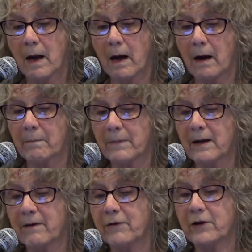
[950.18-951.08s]
Um,
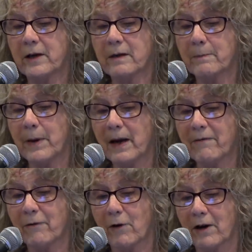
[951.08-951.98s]
if you didn't pay
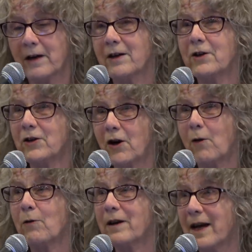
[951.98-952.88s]
for it, you
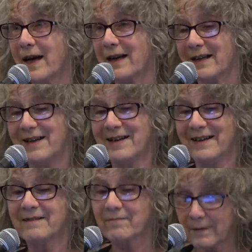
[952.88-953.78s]
don't get it.
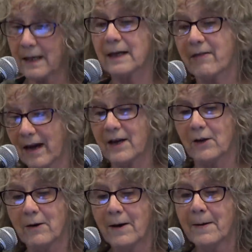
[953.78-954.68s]
Thank
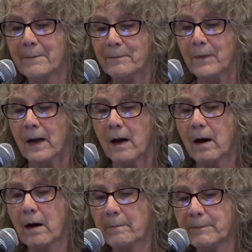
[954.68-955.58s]
you.
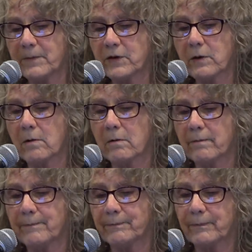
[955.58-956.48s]
Um,
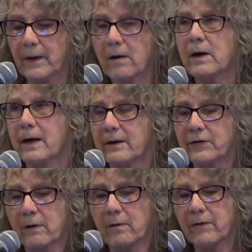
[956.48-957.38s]
so, okay,
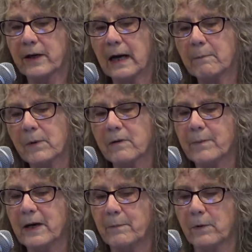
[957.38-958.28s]
so the number of
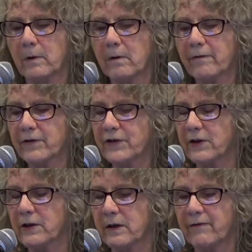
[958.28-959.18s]
people over
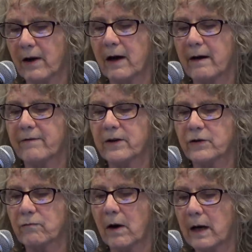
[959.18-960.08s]
65
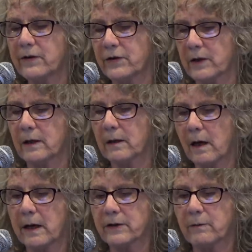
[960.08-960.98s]
is rising,
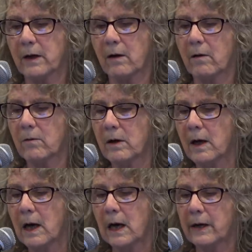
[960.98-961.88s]
as we know,
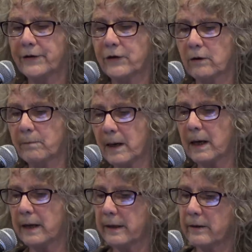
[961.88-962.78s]
until
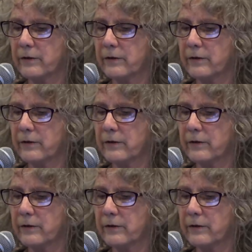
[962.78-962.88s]
by